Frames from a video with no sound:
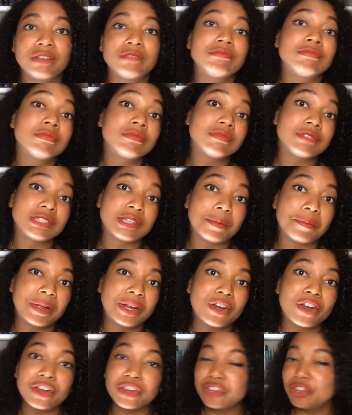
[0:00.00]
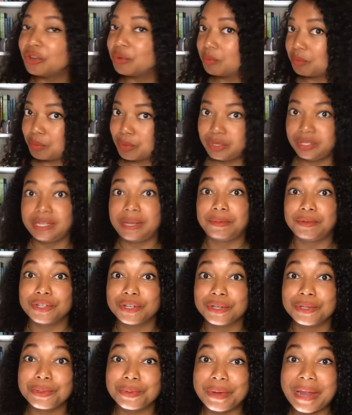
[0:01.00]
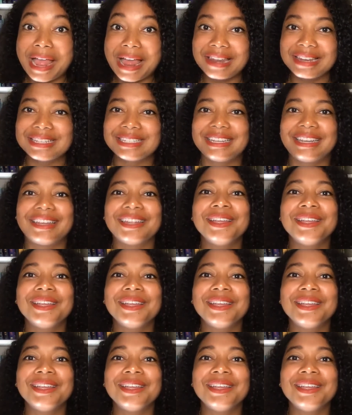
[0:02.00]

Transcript: Some might argue perception is reality.